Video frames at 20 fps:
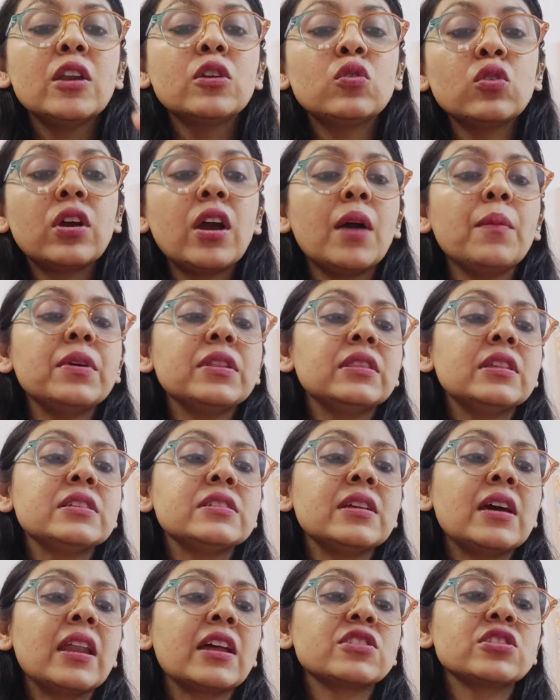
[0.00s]
to come in
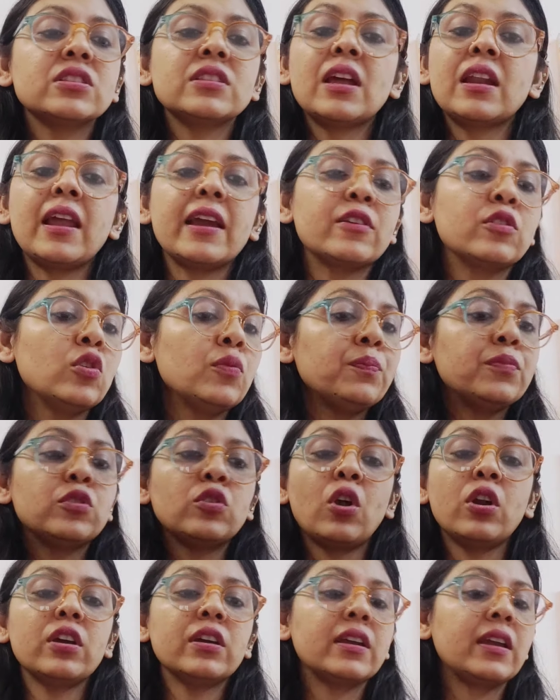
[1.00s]
this direction they're like nope
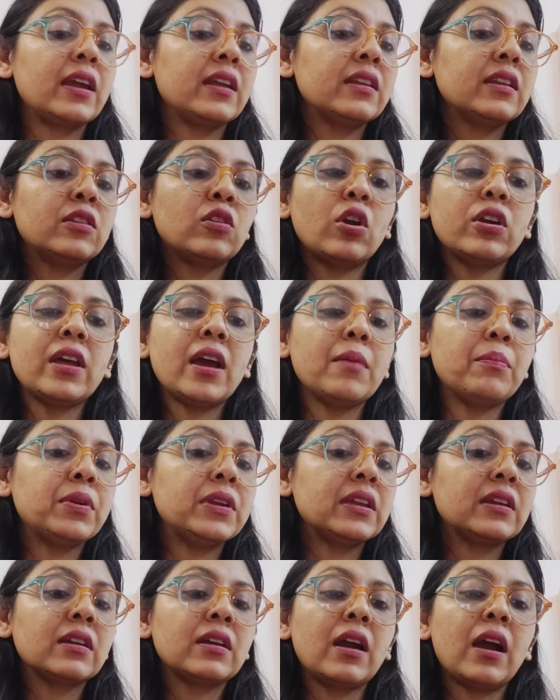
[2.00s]
not again not
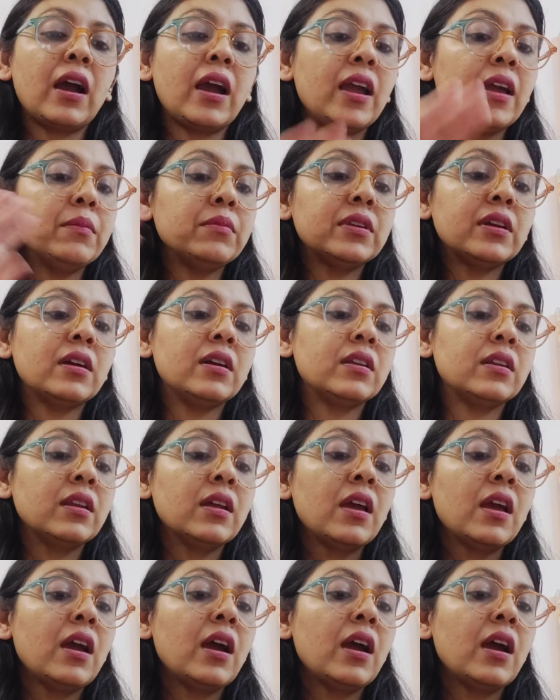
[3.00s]
happening i am done